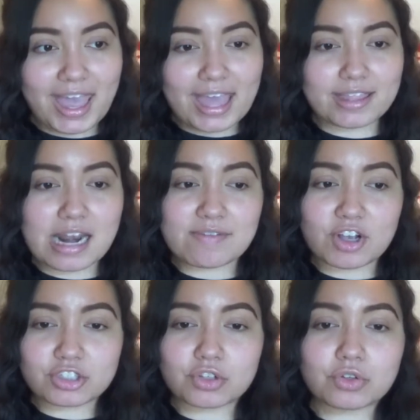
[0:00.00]
And then I've
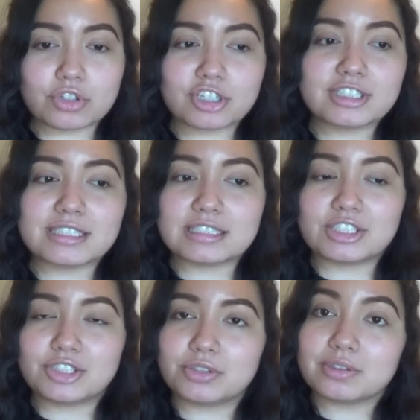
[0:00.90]
also looked
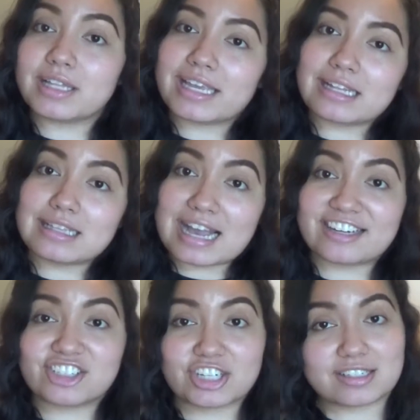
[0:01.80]
into like
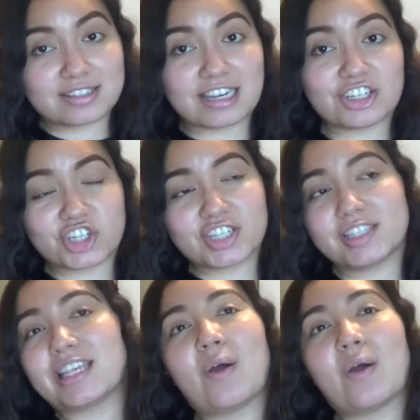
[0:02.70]
lash extensions.